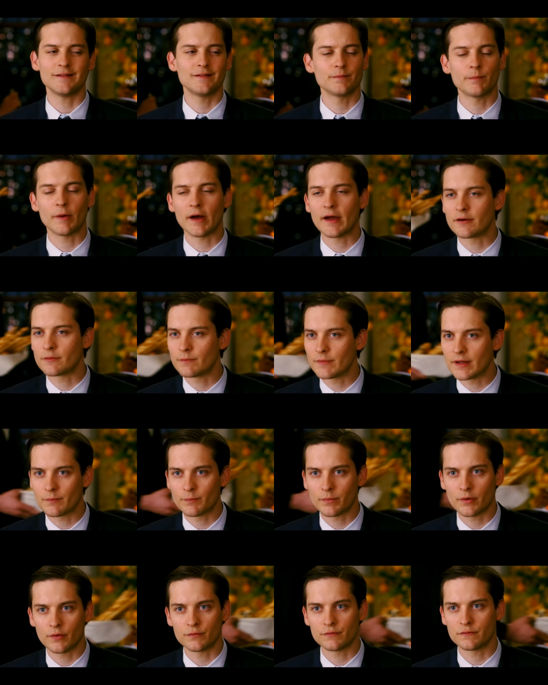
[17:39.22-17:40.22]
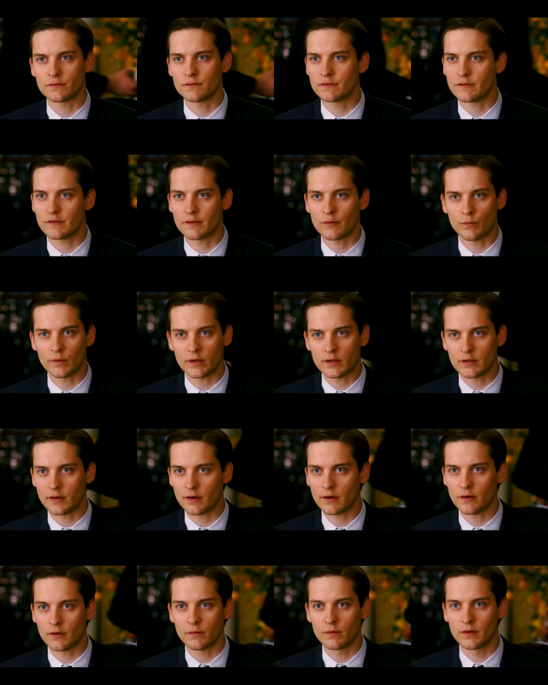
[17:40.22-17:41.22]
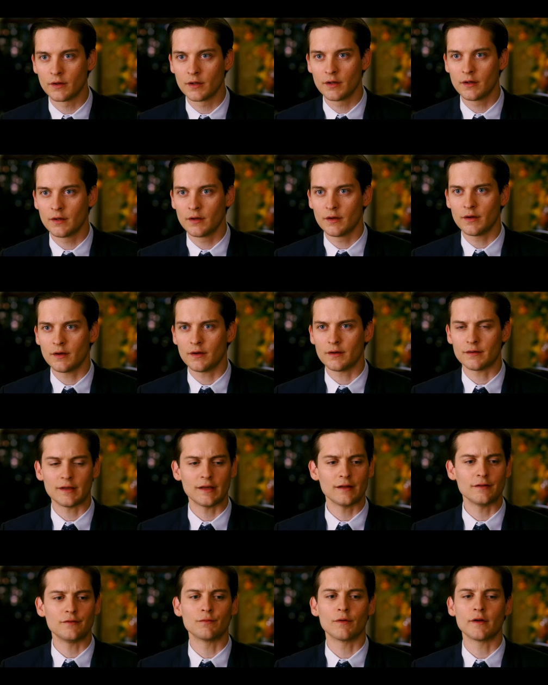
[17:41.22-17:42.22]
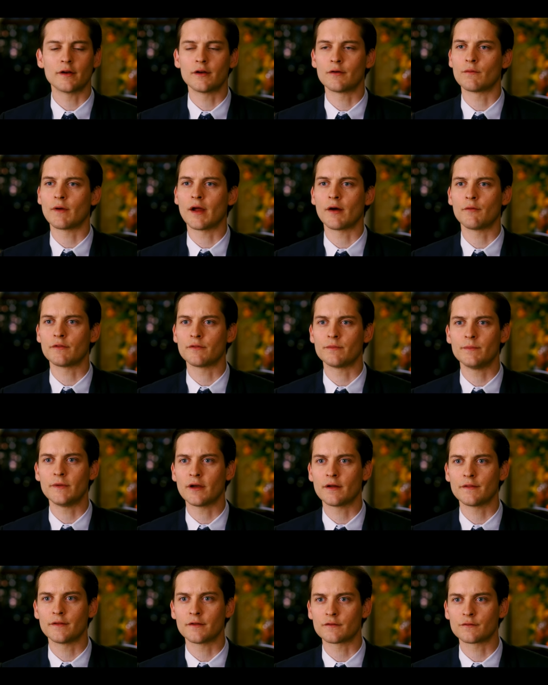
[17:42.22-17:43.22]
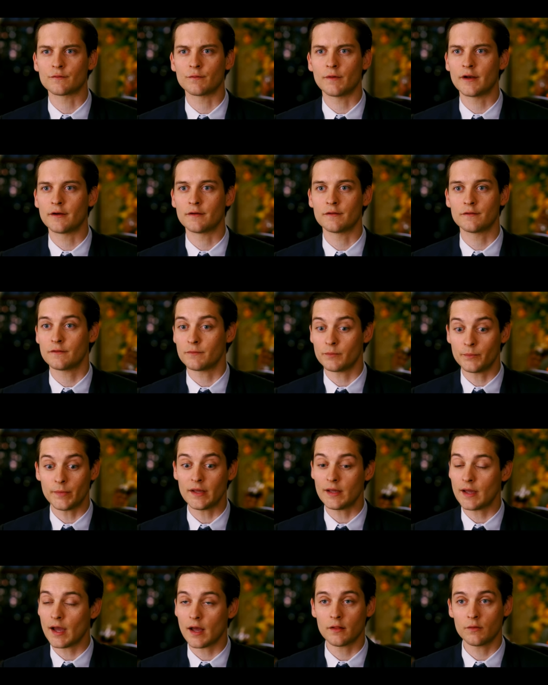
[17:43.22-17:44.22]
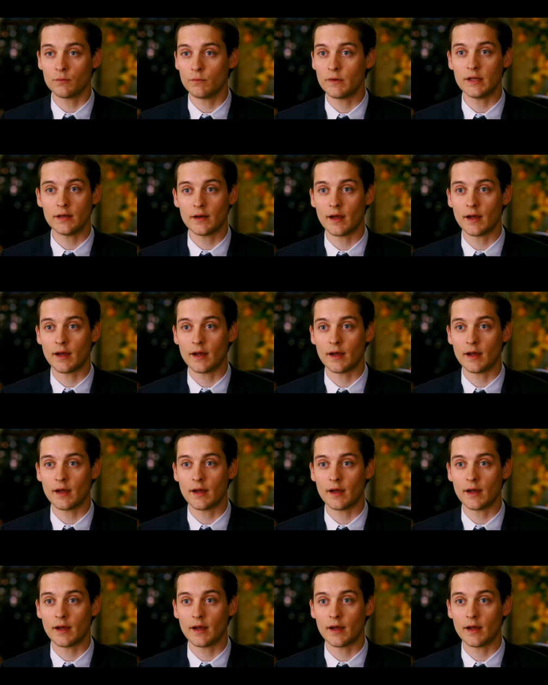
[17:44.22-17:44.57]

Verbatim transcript: Peter can't even apologize for anything that occurred that night or admit that he did anything